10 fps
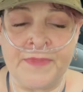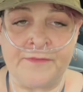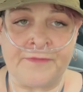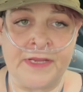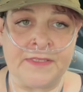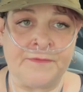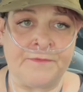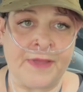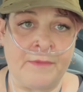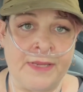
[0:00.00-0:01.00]
their friends and
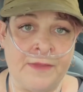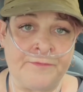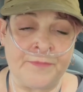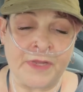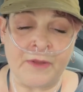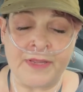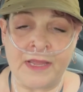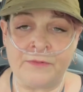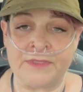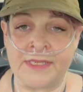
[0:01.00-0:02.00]
family and from going
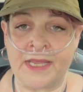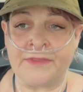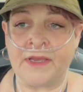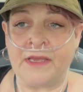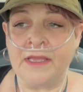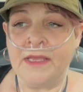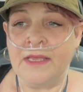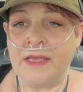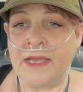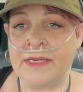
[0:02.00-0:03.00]
out altogether,
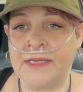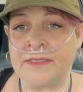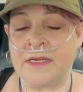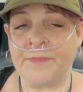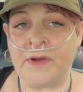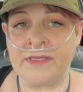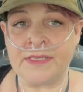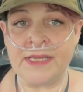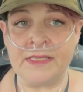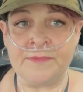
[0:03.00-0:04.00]
and end up
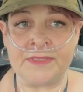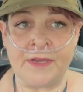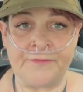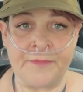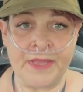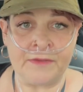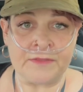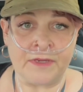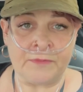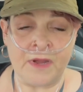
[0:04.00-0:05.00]
isolating themselves from the
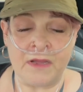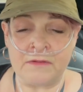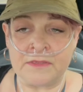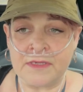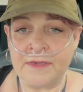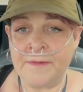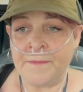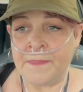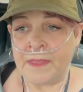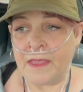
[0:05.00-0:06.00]
outside world.
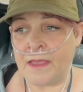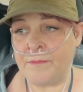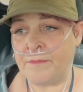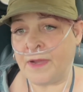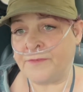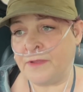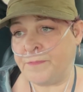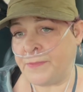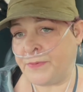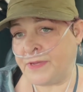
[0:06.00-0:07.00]
I've known
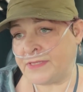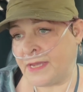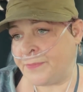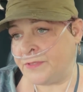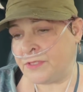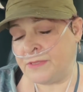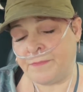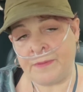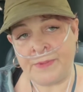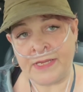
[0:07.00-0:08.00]
people that's happened to in
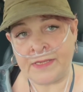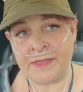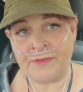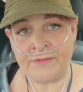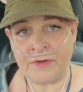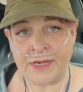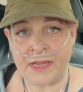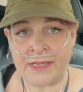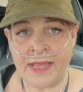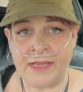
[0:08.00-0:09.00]
public and they've never gone
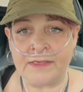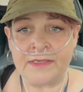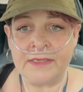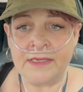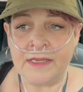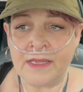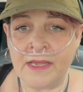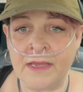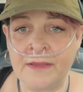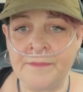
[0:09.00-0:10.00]
out again.
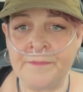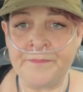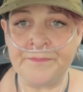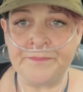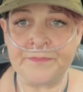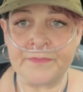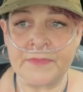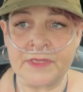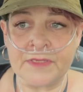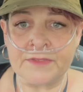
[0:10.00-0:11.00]
And
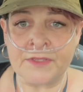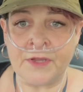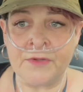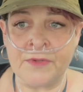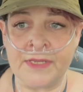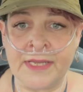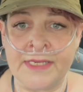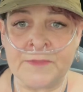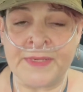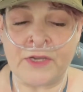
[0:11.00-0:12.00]

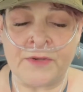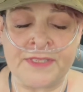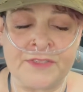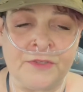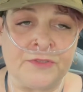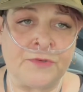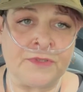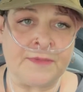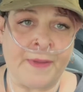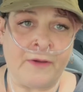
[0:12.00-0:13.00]
it's because it's not
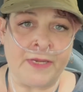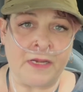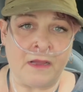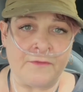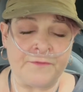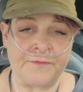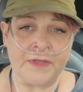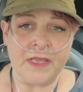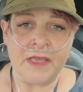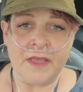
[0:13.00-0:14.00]
talked about enough
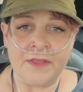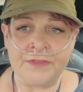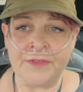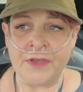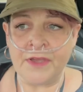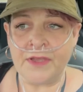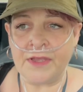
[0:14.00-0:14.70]
that,